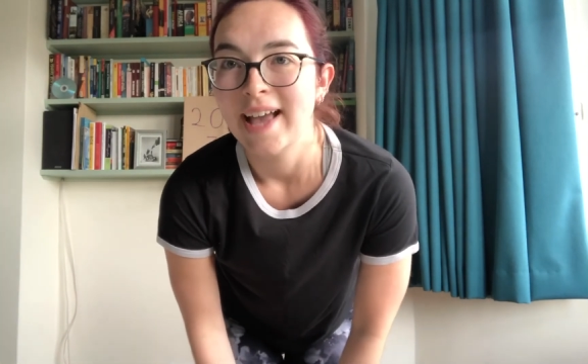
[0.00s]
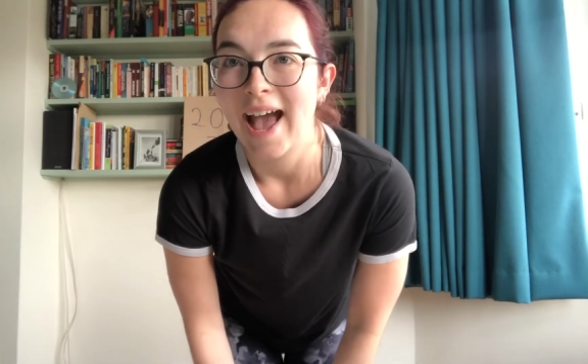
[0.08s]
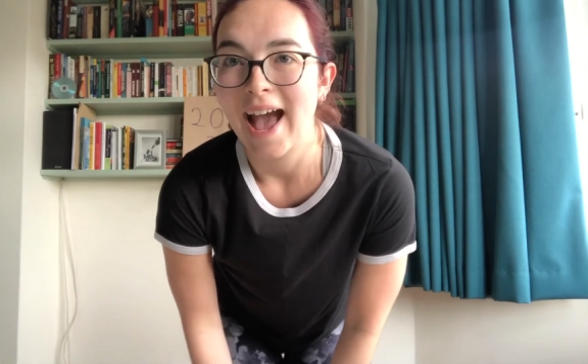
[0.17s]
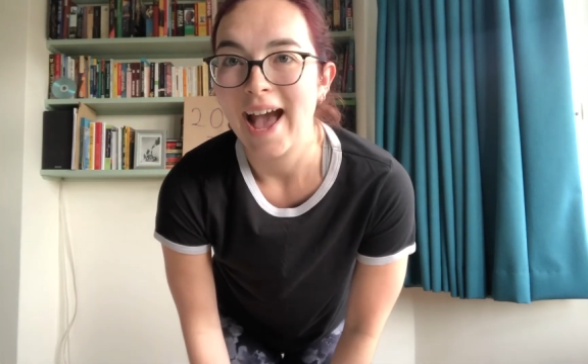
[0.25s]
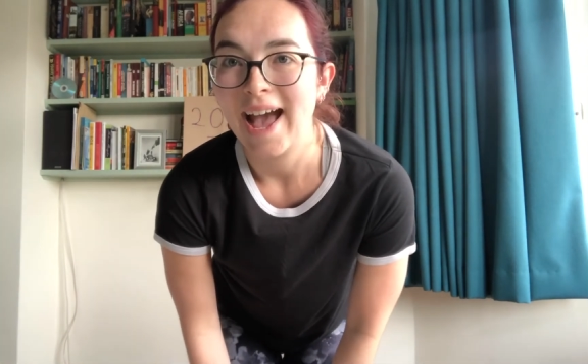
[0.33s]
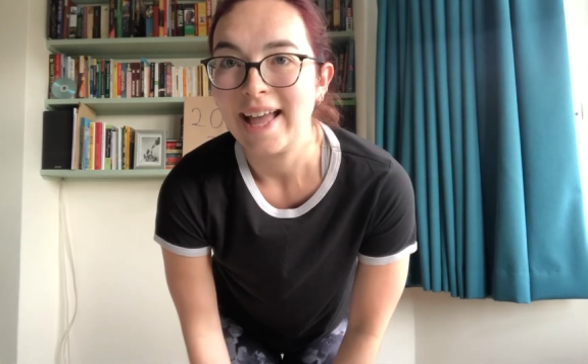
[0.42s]

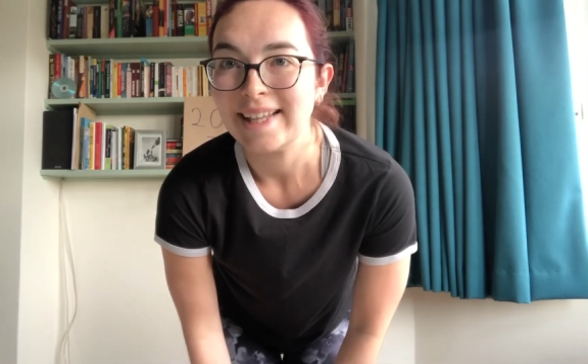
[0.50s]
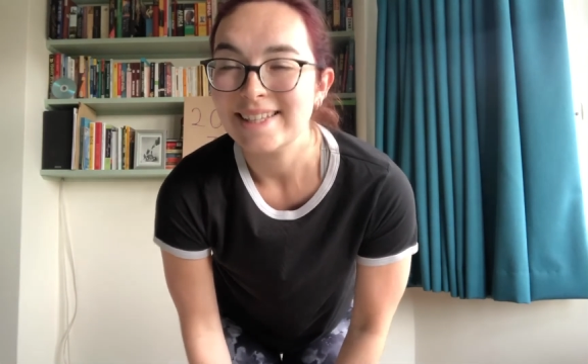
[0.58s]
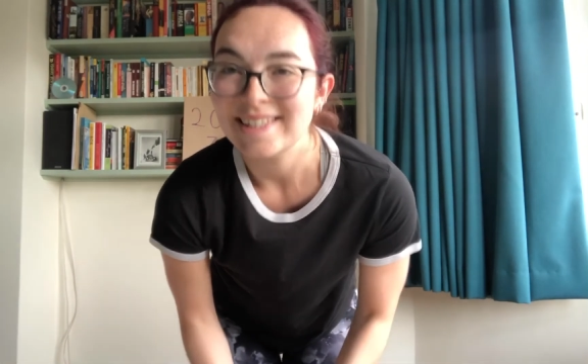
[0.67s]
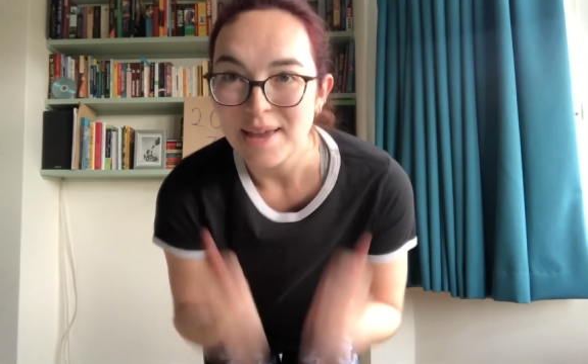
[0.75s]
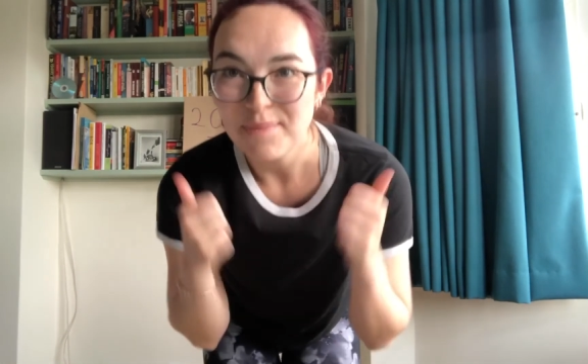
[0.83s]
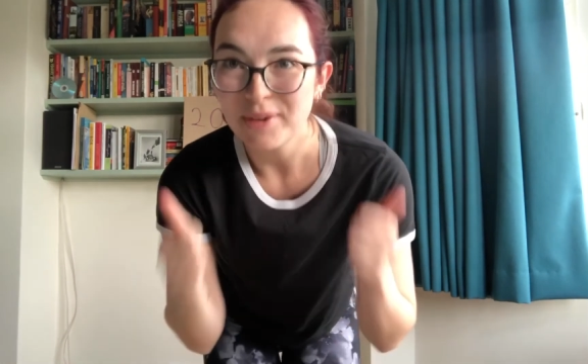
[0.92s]
and
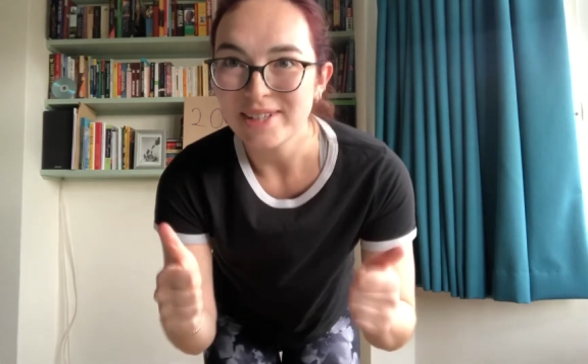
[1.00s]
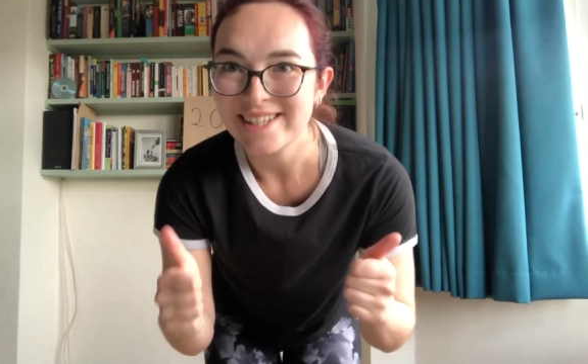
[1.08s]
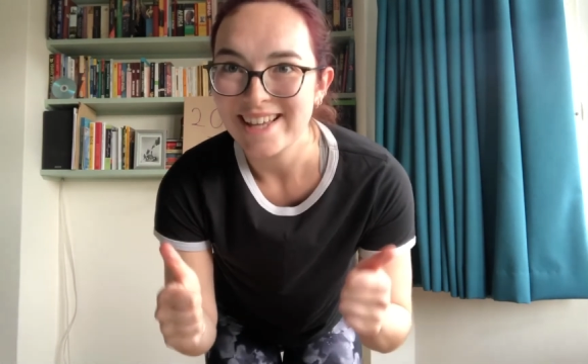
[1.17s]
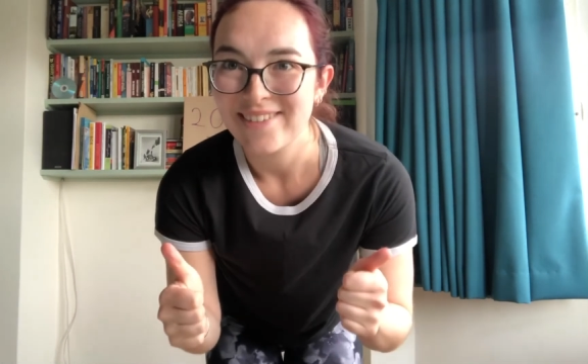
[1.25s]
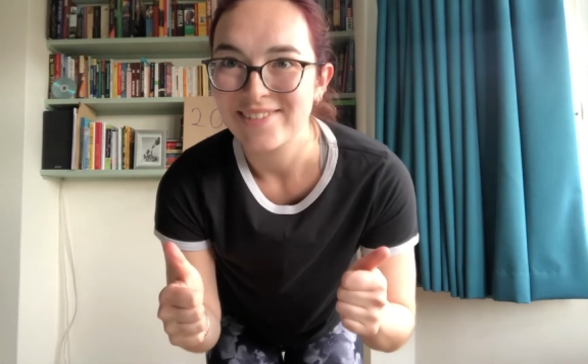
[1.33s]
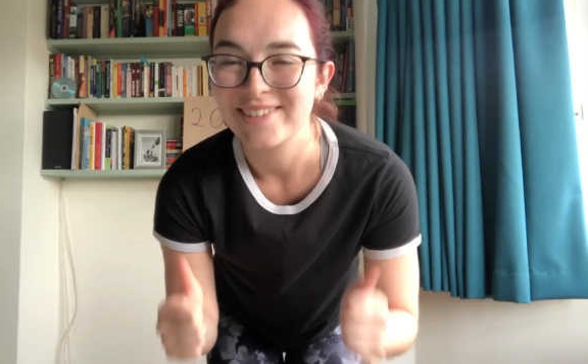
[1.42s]
stay
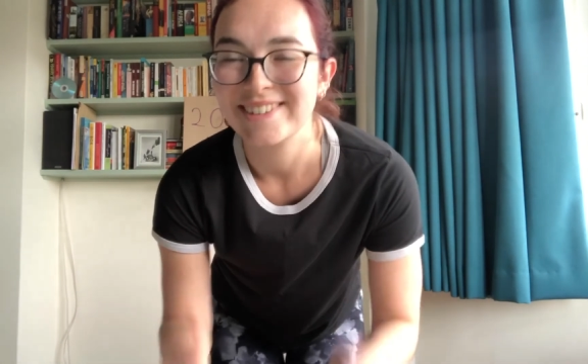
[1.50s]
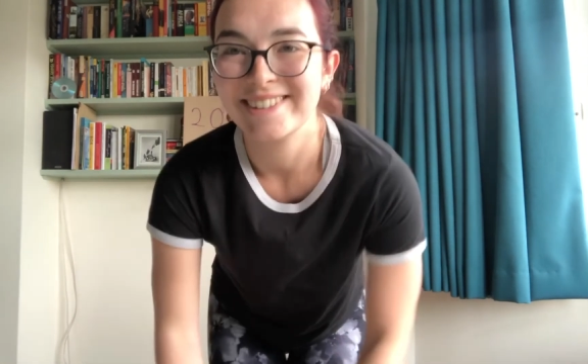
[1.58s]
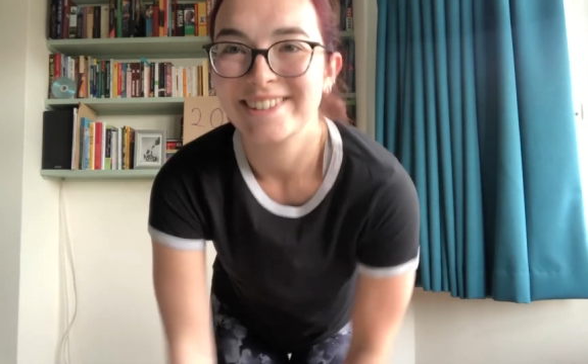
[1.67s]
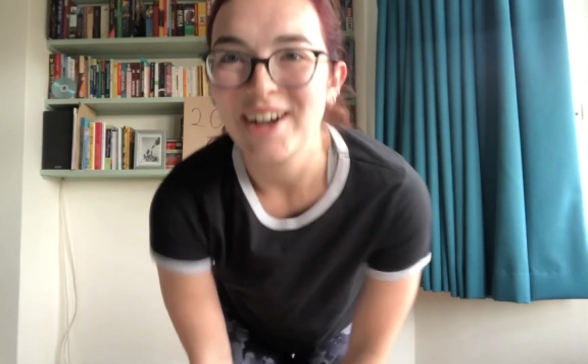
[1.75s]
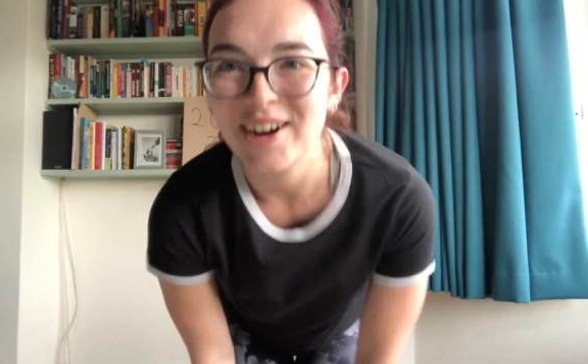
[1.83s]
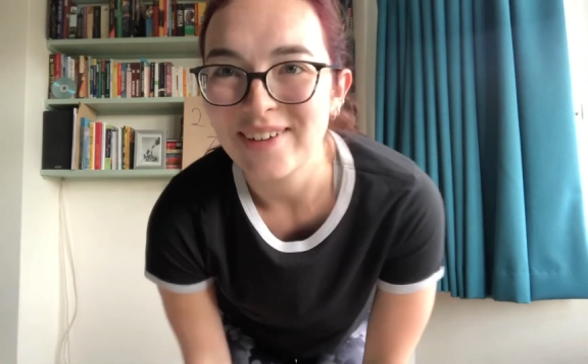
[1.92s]
positive.
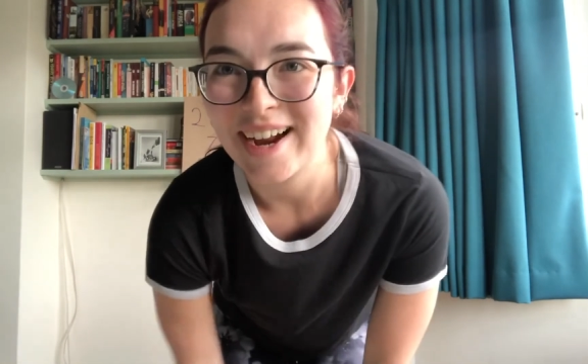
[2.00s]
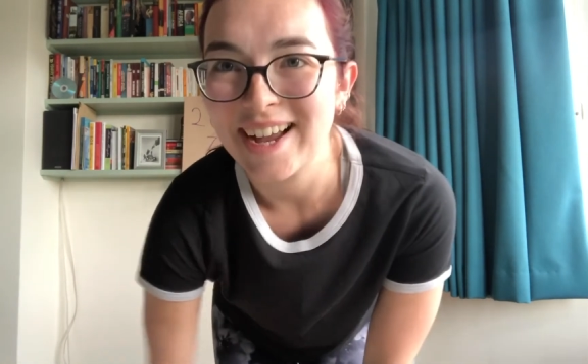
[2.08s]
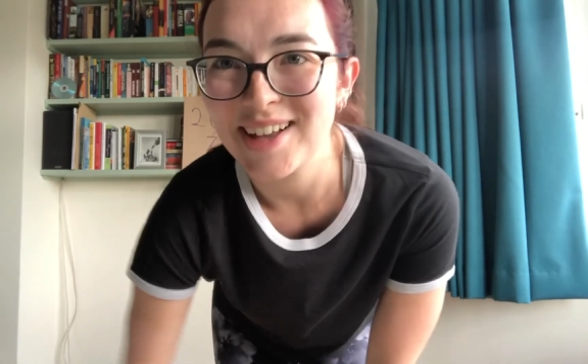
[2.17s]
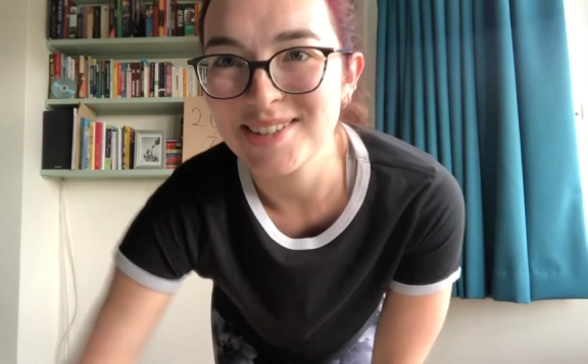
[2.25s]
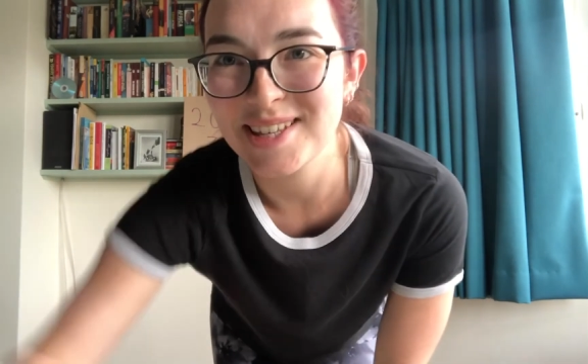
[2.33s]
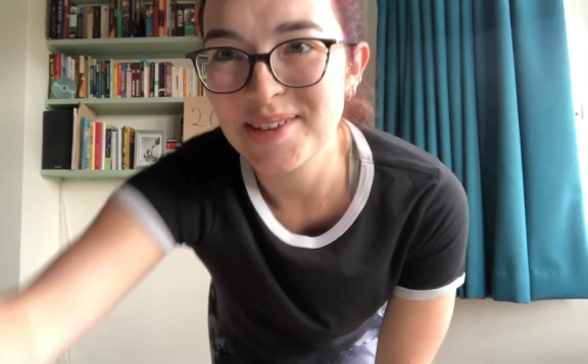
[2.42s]
All right,
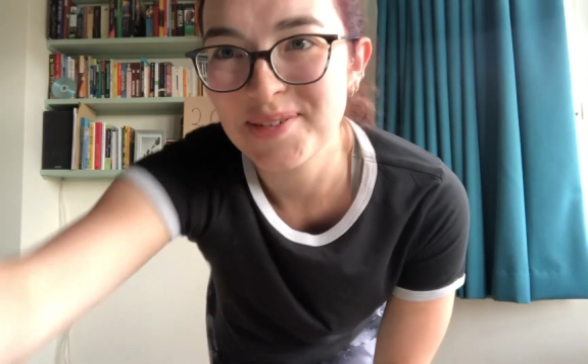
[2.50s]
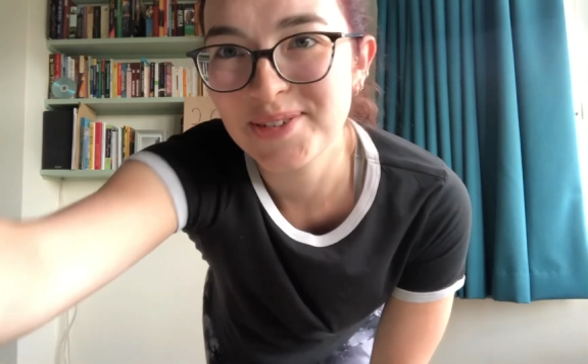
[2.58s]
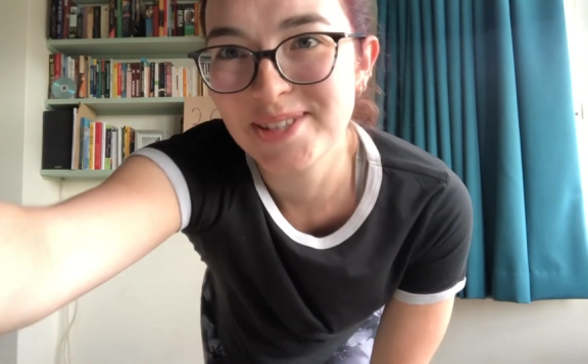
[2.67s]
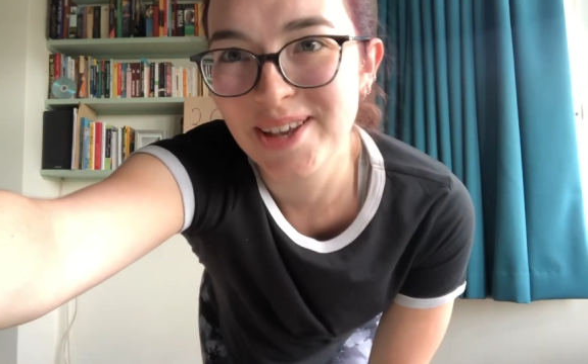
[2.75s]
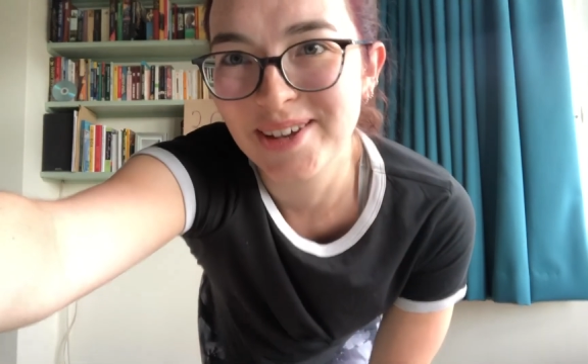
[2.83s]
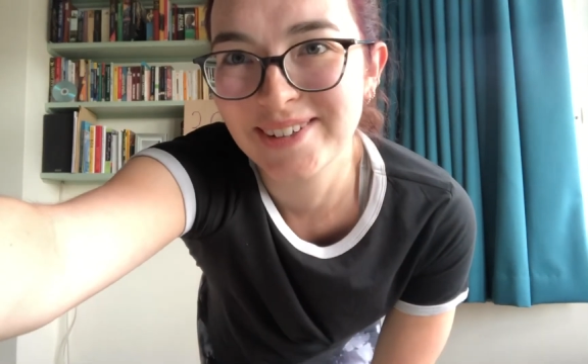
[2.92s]
I'll see you all
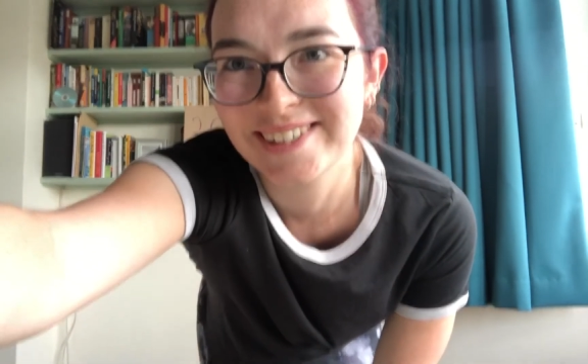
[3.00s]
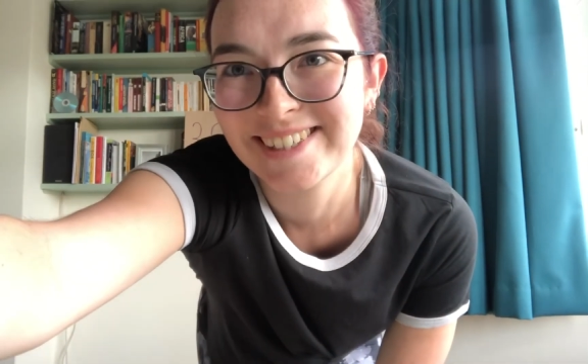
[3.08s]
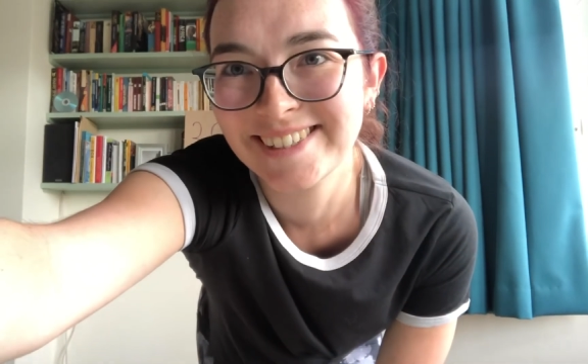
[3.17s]
soon.